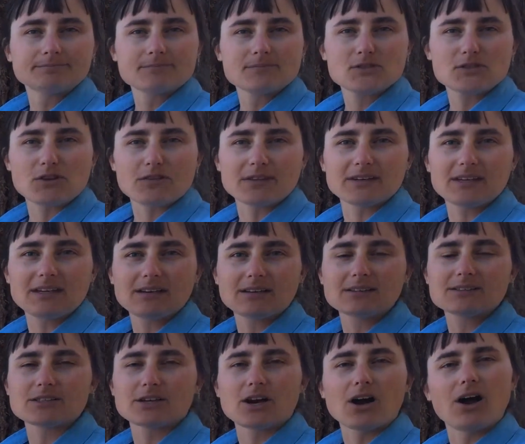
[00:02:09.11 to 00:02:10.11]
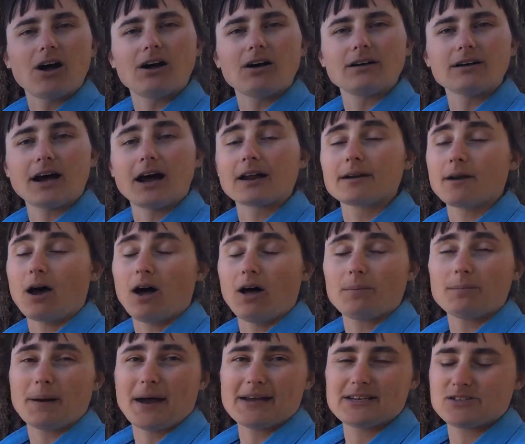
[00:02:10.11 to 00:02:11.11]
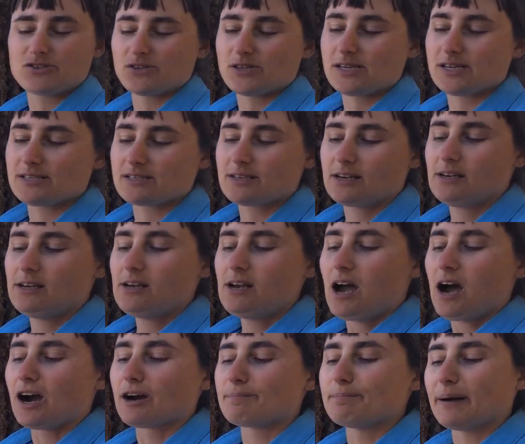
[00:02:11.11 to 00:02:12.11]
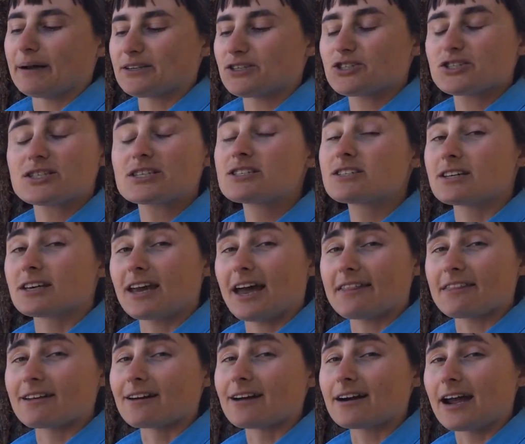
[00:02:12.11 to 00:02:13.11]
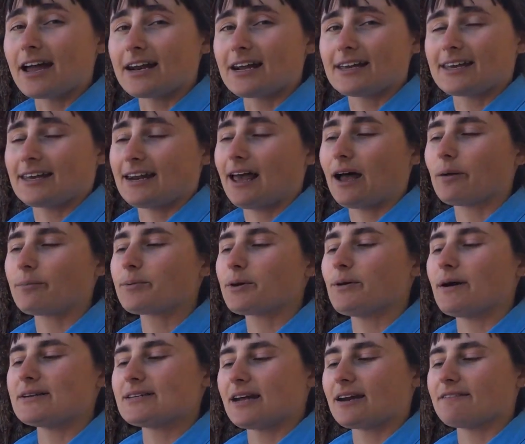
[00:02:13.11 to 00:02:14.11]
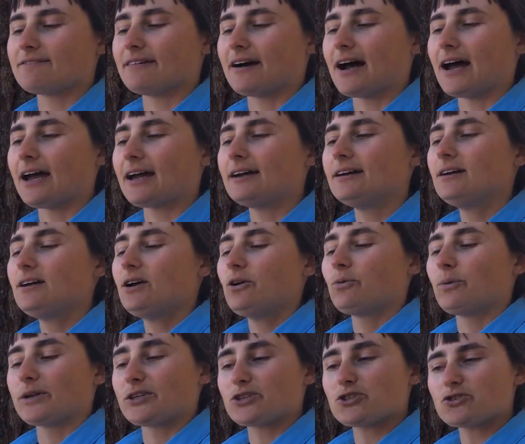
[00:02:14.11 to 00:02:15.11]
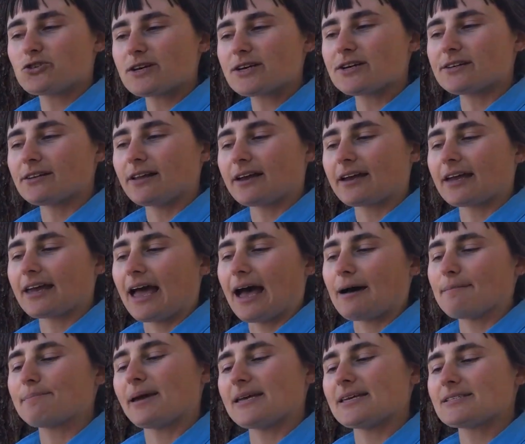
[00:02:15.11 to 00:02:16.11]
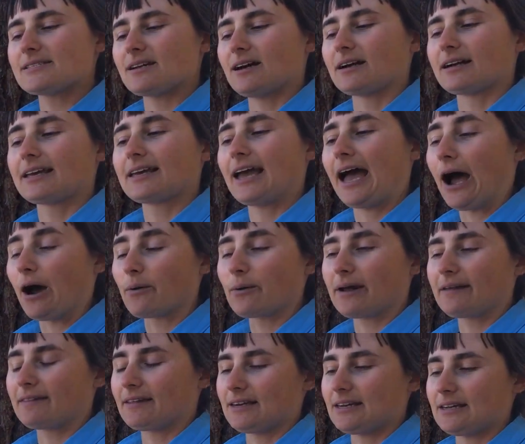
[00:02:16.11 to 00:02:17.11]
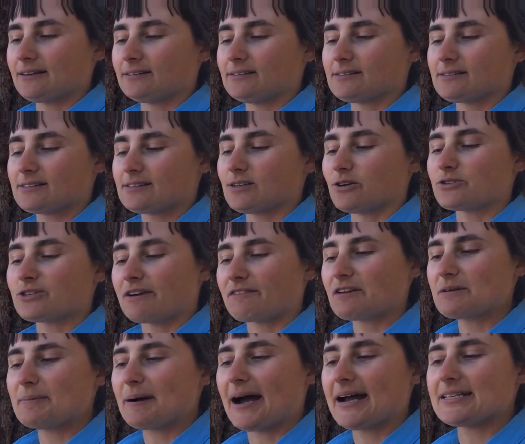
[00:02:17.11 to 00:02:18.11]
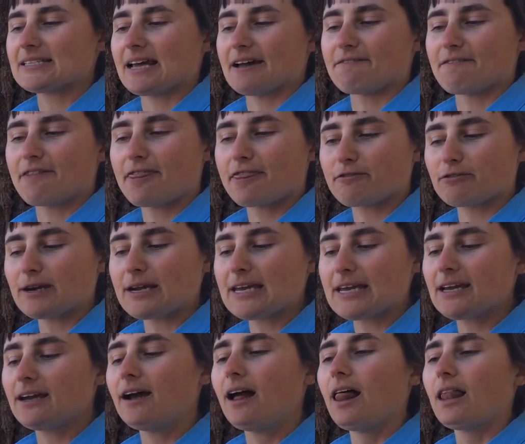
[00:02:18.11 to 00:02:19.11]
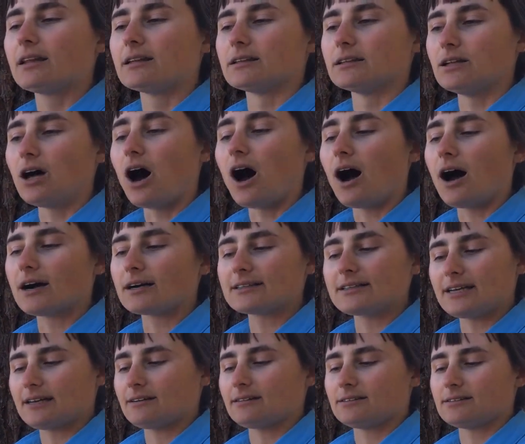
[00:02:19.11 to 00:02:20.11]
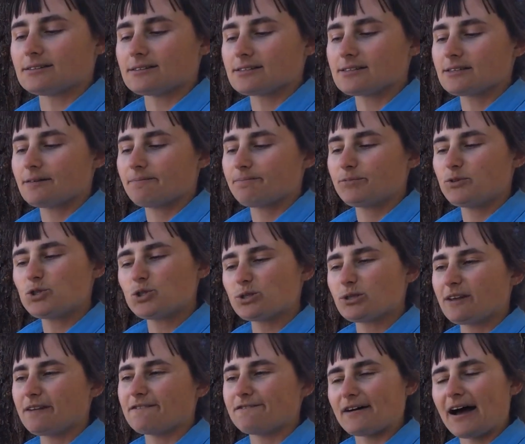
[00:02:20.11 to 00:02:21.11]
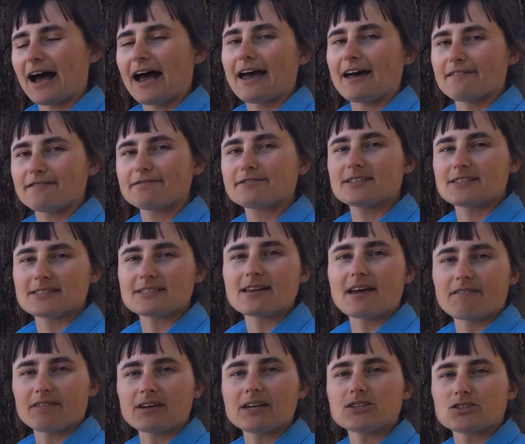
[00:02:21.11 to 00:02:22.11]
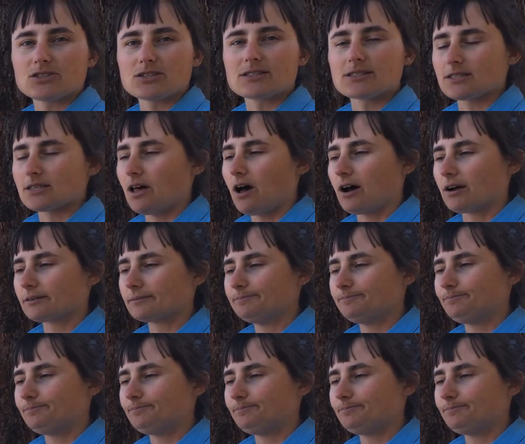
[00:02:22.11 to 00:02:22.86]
So the needles are all on all pine trees are bunched together, and it can help you identify which tree you're looking at based on counting the needles. So Geoffrey Pines have 3 long needles, usually 5 to 7 inches long.